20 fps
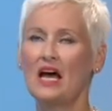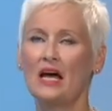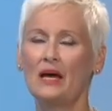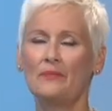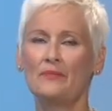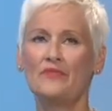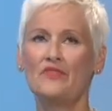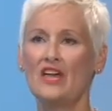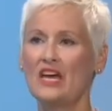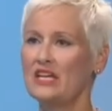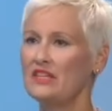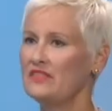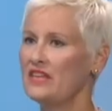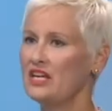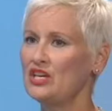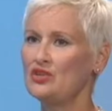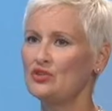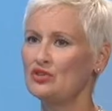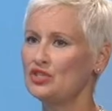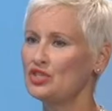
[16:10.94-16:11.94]

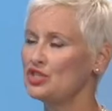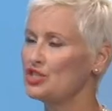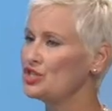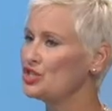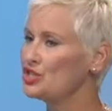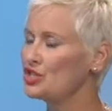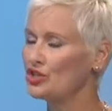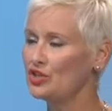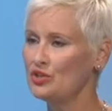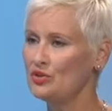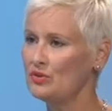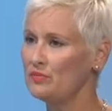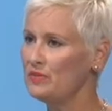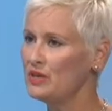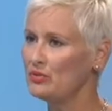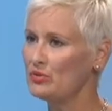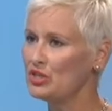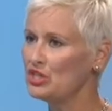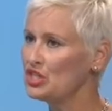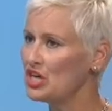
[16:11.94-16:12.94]
That you're just sure you would
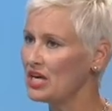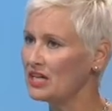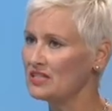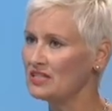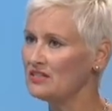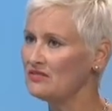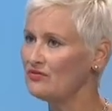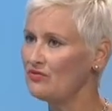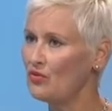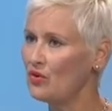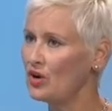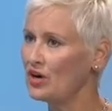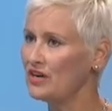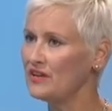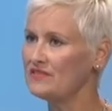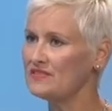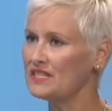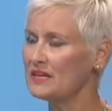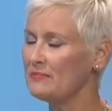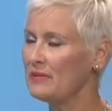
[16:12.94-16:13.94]
be rejected for
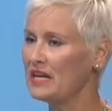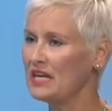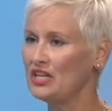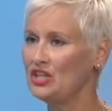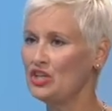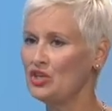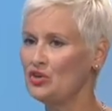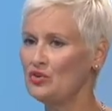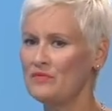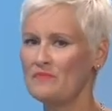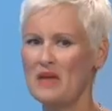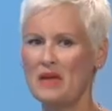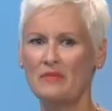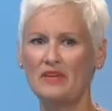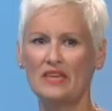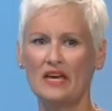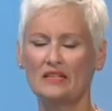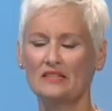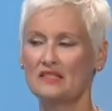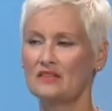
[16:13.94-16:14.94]
if somebody knew.
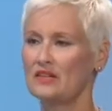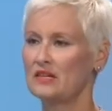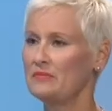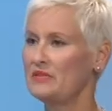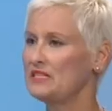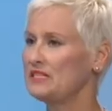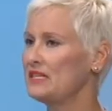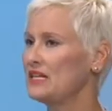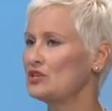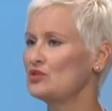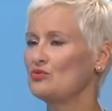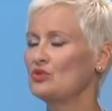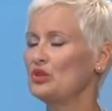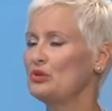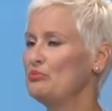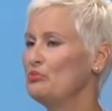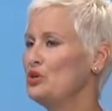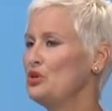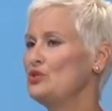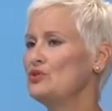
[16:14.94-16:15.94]
Maybe that's going to be sexual
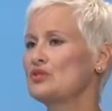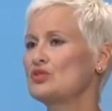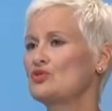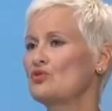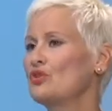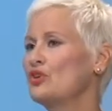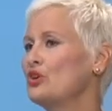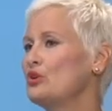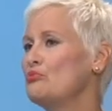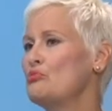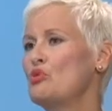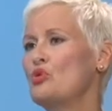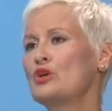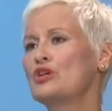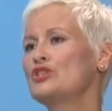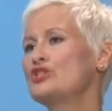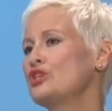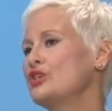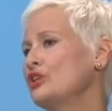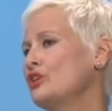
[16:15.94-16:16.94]
abuse or an
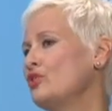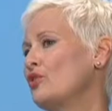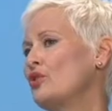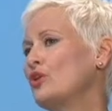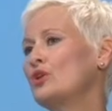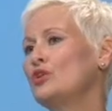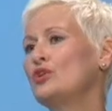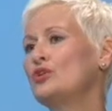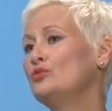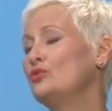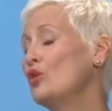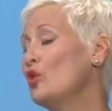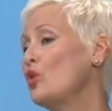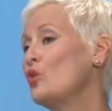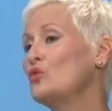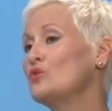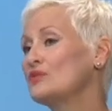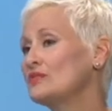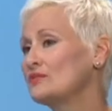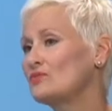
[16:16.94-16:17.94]
abortion or who
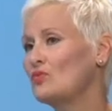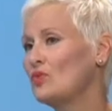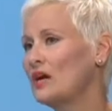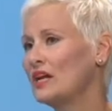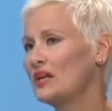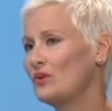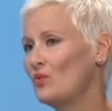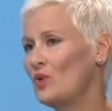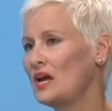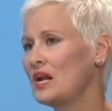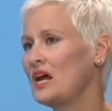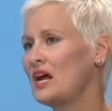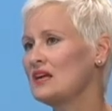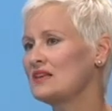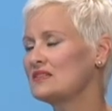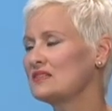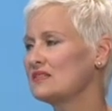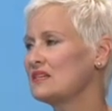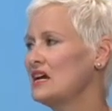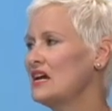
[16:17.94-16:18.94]
knows what
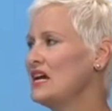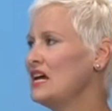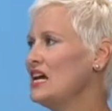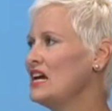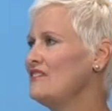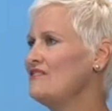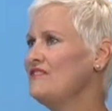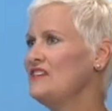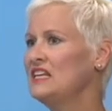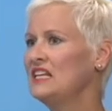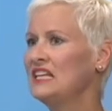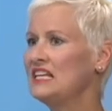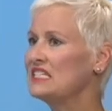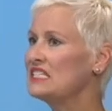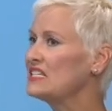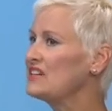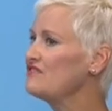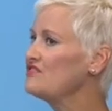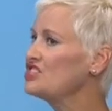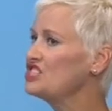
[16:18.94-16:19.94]
else.
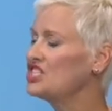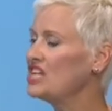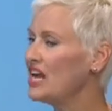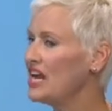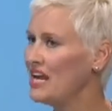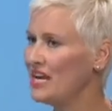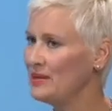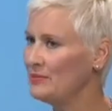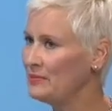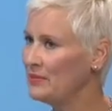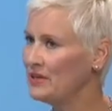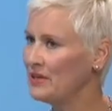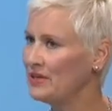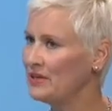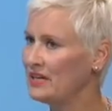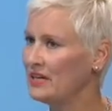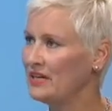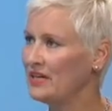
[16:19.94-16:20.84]
Feelings of shame.